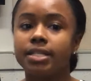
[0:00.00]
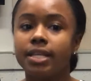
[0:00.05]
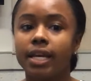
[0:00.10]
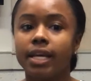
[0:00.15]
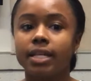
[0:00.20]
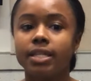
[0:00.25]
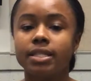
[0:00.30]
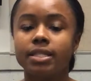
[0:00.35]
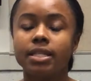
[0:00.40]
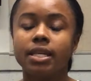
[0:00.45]

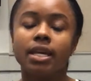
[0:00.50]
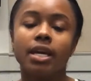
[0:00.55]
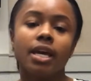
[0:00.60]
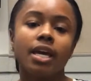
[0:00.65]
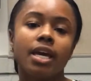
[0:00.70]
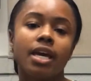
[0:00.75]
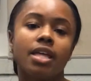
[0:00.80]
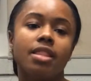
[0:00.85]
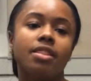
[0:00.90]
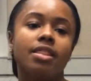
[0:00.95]
States,
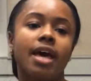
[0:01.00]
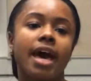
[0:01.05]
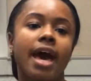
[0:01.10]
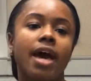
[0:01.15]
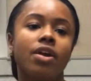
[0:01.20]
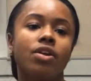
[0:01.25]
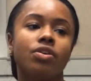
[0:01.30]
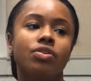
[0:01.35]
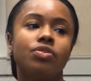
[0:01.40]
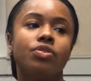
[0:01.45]
in
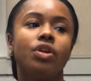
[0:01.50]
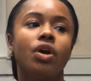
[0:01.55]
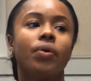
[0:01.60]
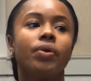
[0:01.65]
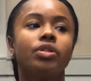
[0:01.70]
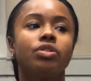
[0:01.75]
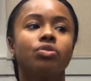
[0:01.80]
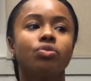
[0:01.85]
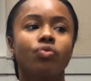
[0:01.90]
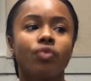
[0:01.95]
that,
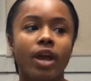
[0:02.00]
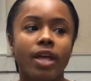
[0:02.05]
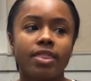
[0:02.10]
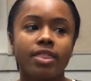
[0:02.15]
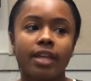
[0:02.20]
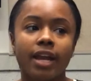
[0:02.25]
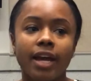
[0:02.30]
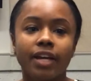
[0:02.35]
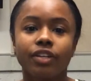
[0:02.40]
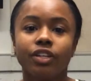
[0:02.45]
it's great
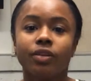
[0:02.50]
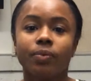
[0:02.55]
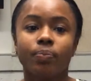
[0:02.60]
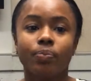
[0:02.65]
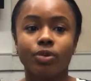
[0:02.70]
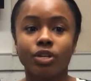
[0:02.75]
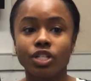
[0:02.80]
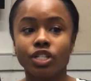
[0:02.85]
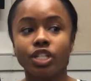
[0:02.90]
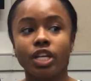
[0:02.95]
that I could
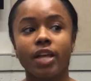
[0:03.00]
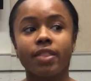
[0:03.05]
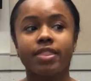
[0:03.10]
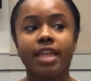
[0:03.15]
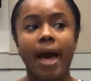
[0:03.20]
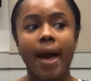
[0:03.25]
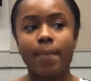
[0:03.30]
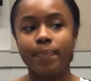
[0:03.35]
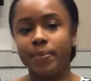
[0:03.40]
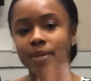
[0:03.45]
appreciate
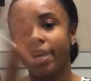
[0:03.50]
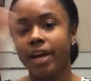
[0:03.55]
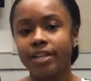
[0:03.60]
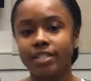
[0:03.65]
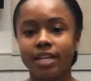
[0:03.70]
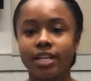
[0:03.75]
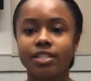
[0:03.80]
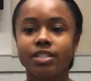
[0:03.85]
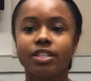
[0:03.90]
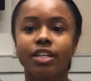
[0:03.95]
that
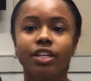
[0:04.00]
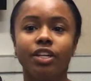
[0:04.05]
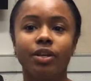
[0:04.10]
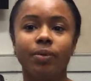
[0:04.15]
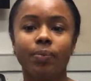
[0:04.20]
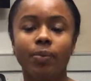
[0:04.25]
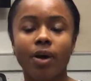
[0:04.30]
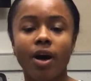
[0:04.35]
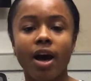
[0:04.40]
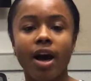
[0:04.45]
because I studied
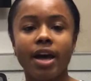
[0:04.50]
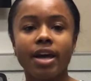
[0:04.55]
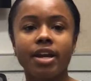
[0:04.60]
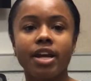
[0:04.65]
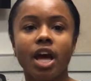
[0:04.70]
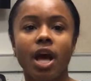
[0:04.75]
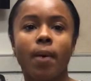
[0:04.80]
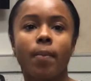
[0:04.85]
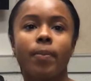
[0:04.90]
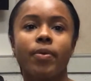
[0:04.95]
abroad,
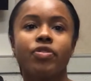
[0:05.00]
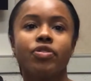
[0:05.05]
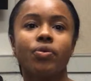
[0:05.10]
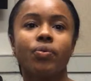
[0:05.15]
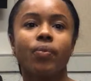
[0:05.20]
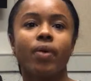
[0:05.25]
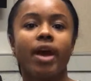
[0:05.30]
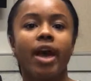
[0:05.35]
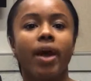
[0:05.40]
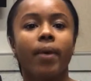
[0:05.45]
but the
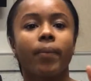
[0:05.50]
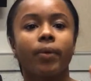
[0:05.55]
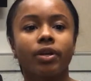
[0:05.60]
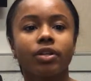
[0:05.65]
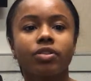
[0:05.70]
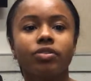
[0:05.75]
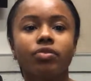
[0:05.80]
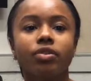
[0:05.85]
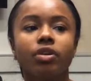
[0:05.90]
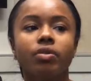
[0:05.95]
way I
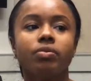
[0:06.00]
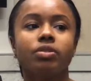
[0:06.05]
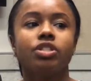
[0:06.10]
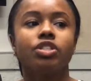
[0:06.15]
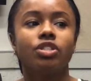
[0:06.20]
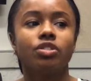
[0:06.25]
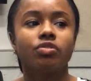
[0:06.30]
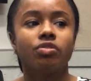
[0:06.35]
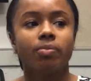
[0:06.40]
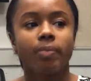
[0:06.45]
worked through it was
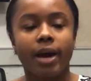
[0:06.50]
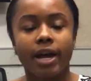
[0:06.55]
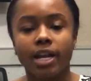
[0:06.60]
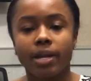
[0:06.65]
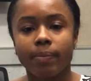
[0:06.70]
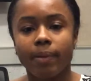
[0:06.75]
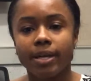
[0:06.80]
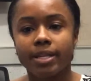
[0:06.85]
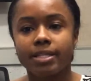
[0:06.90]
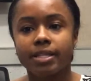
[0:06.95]
just
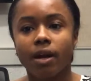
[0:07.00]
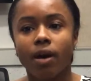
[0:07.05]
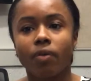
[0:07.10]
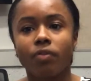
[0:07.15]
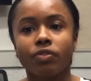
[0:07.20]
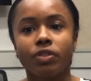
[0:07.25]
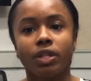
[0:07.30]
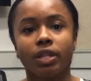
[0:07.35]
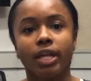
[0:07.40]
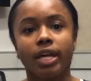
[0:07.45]
reminding
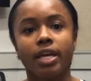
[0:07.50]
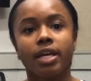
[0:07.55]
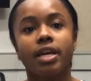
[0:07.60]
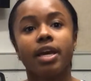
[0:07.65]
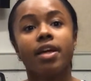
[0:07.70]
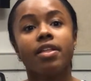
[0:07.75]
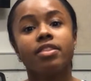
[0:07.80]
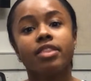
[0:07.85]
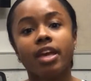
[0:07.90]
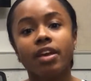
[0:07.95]
myself that, like,
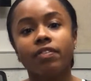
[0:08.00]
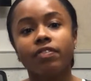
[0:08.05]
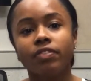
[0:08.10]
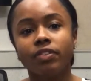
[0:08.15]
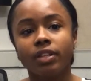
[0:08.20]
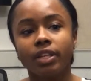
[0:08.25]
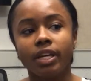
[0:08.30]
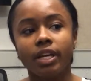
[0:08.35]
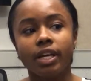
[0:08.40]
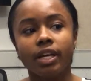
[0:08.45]

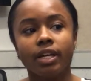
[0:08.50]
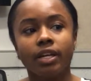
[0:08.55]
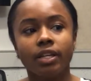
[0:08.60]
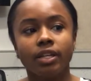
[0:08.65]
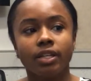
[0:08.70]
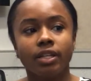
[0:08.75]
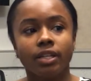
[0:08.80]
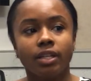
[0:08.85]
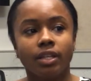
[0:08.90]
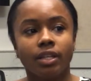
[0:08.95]
thankfully